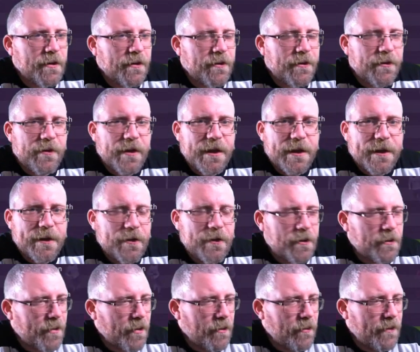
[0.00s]
3-0
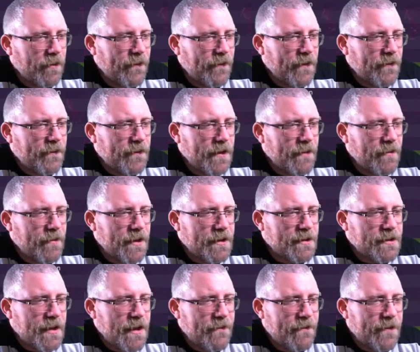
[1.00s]
up with 15
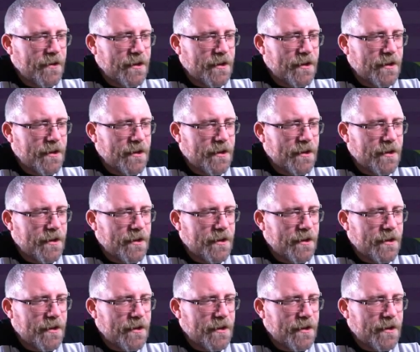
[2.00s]
minutes left,